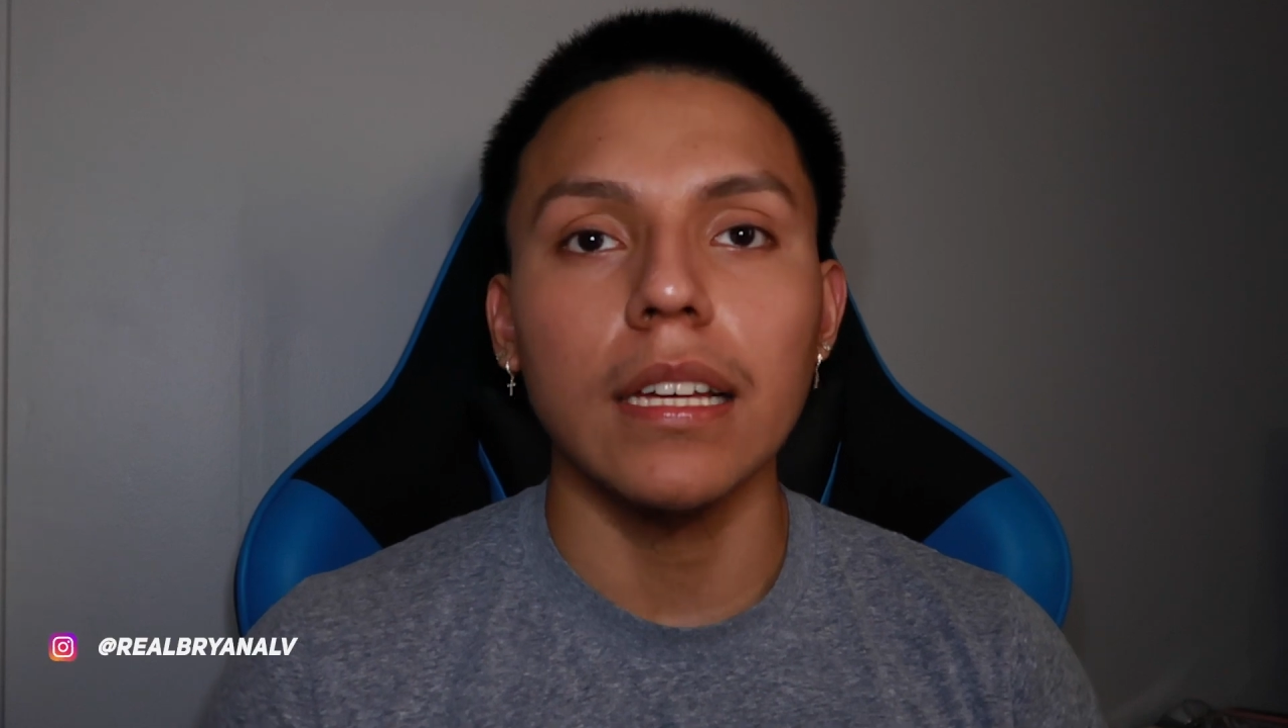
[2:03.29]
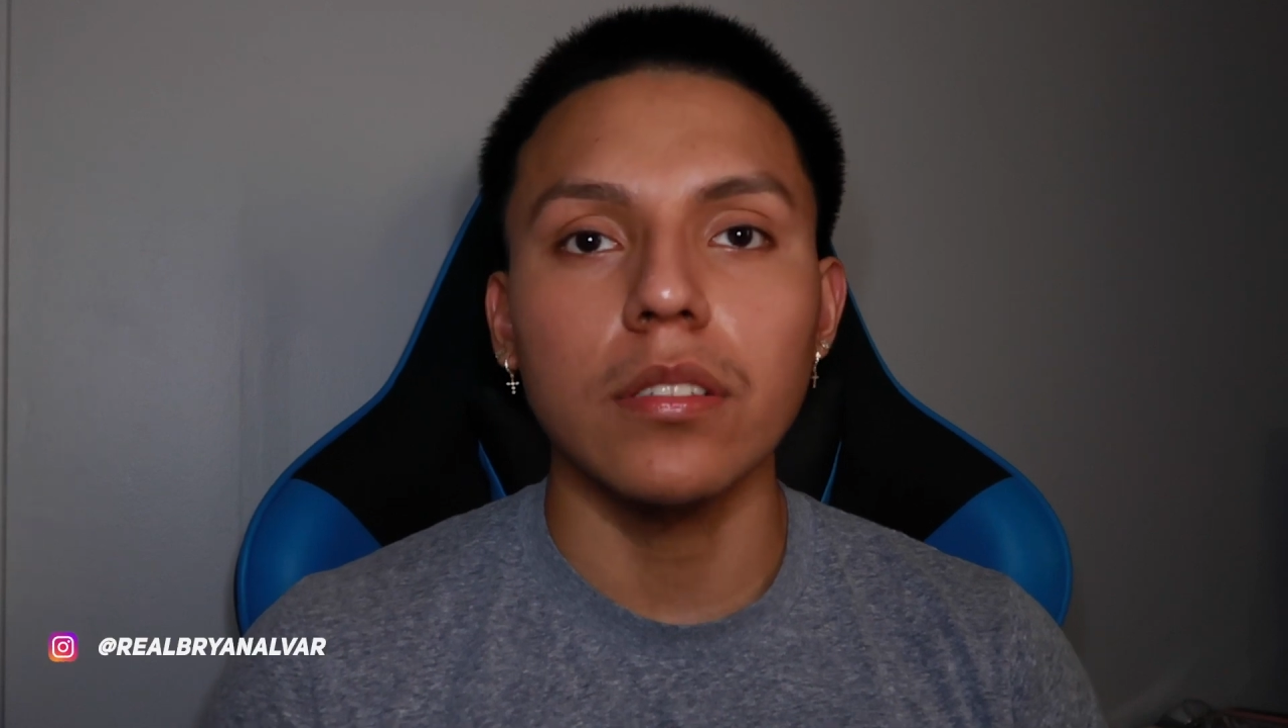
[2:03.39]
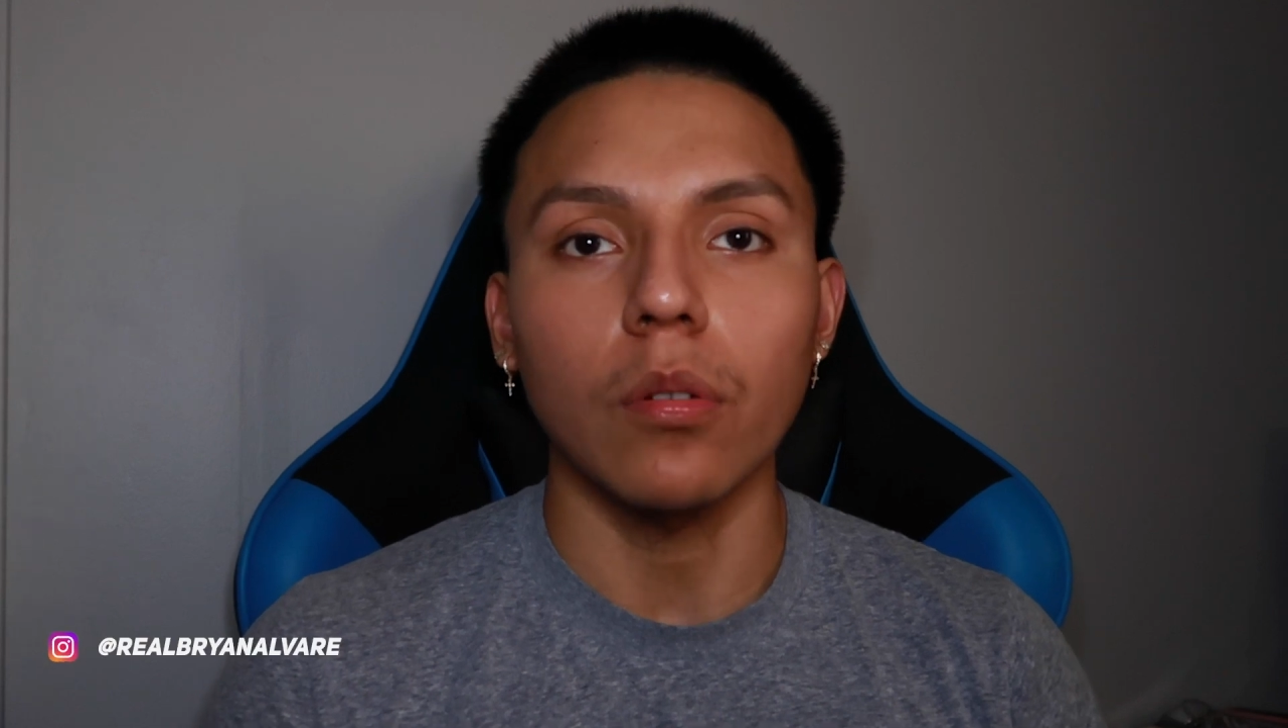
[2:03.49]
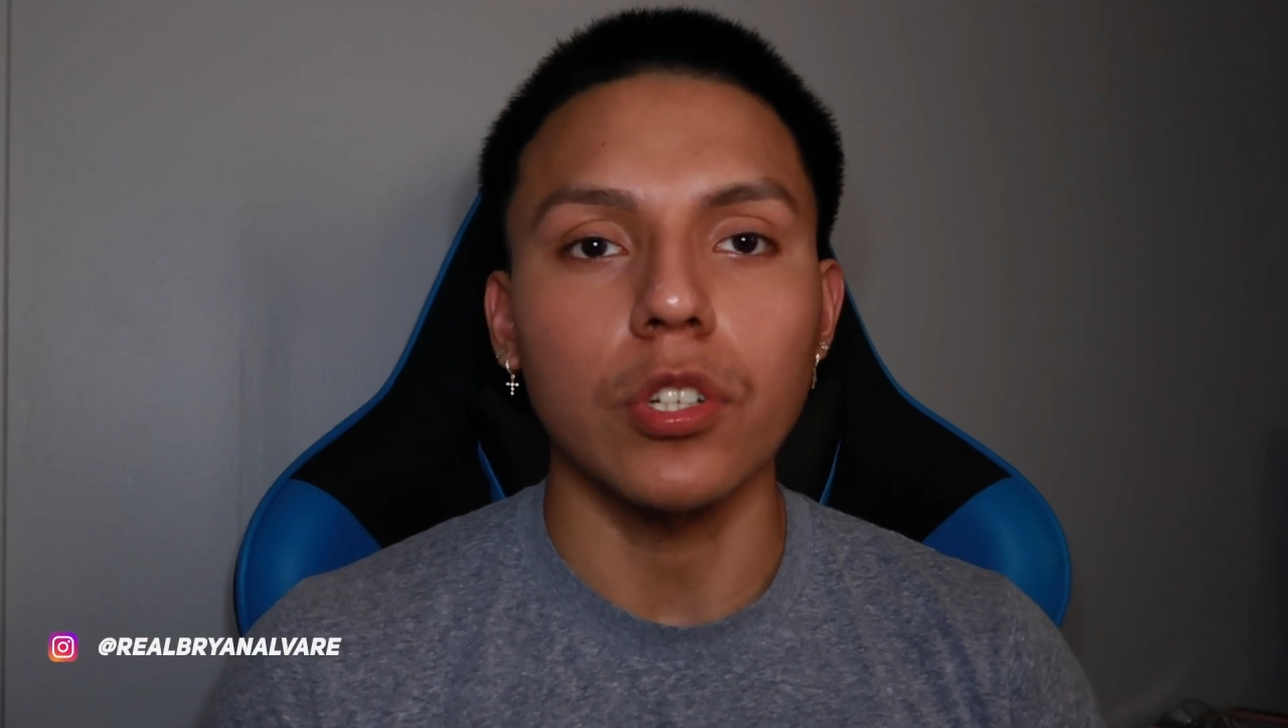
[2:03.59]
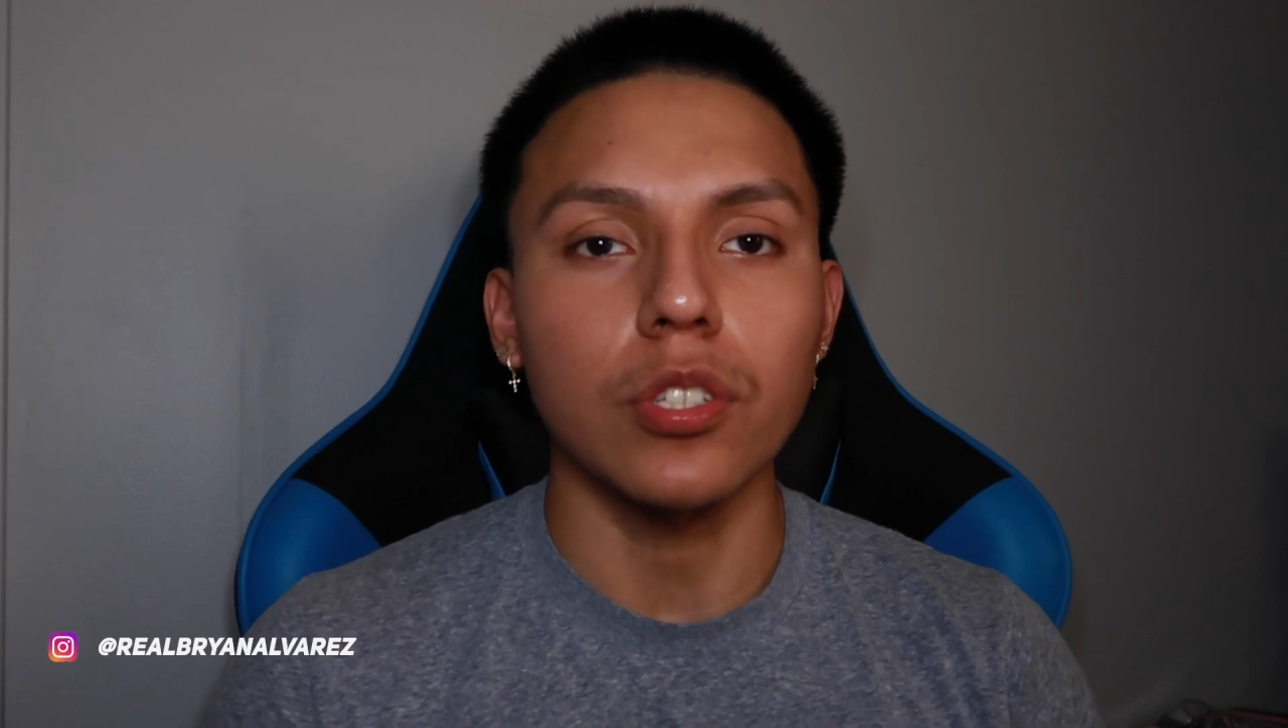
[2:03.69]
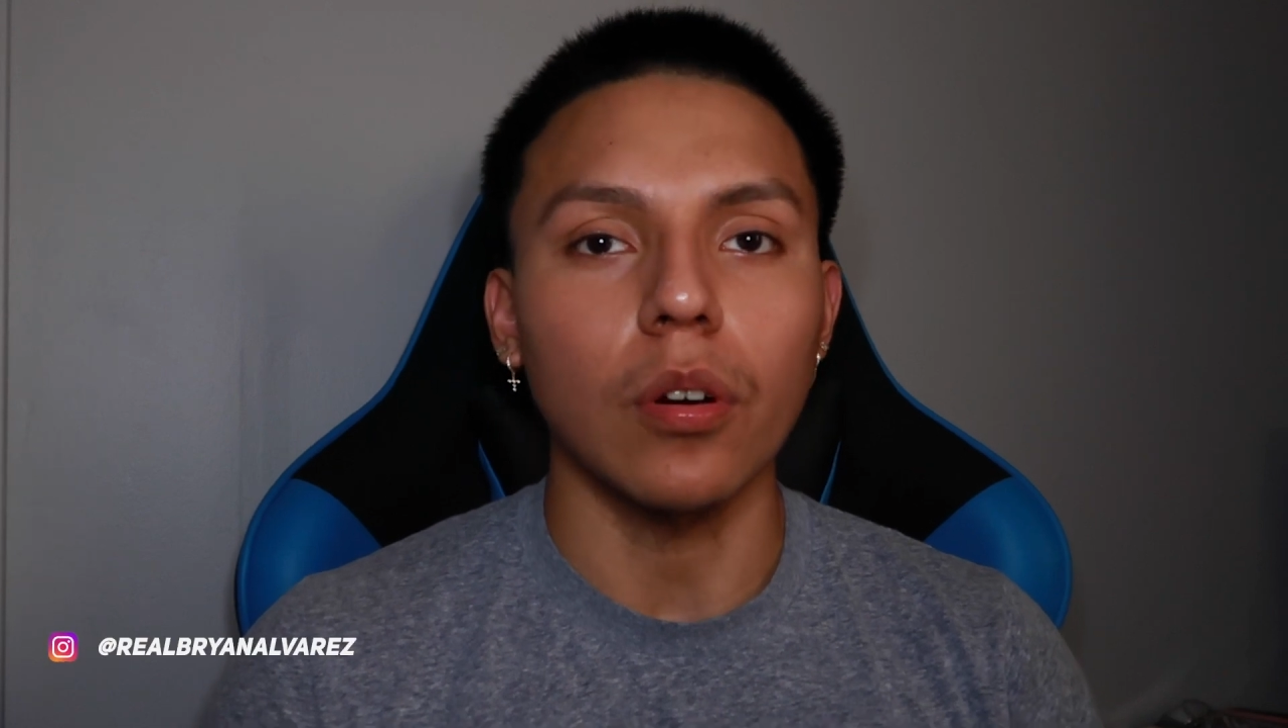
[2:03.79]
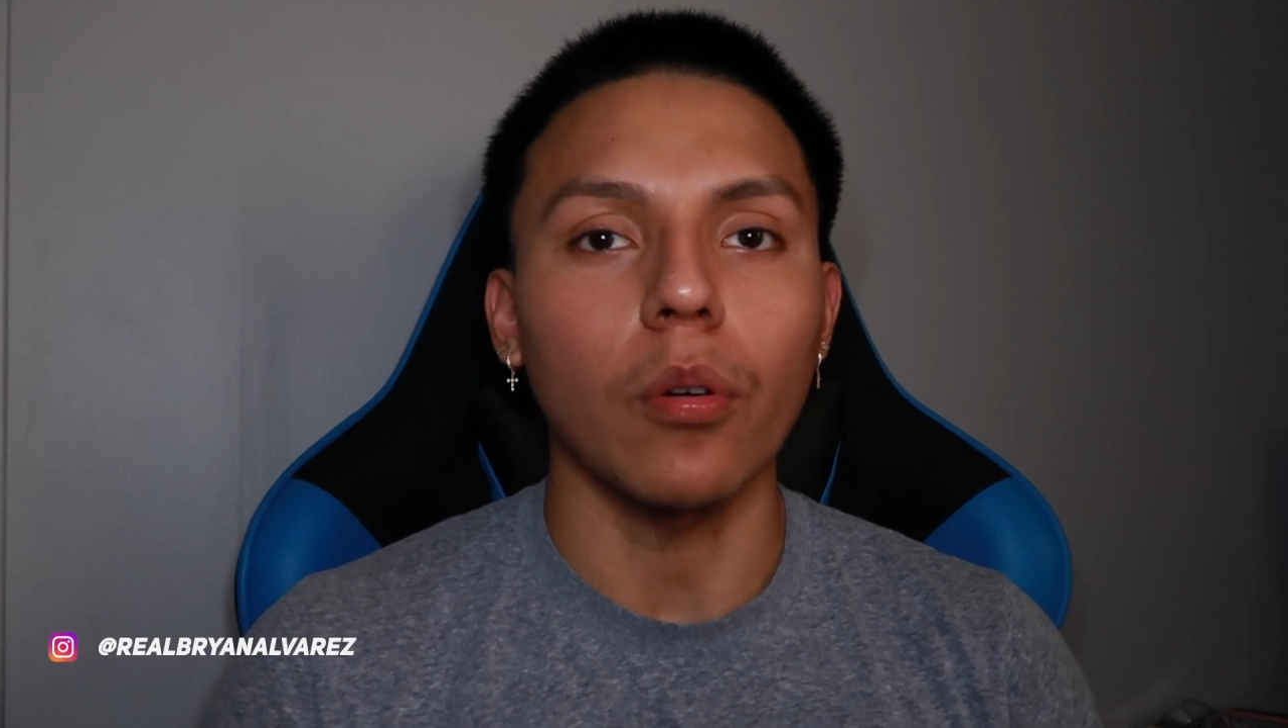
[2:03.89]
less or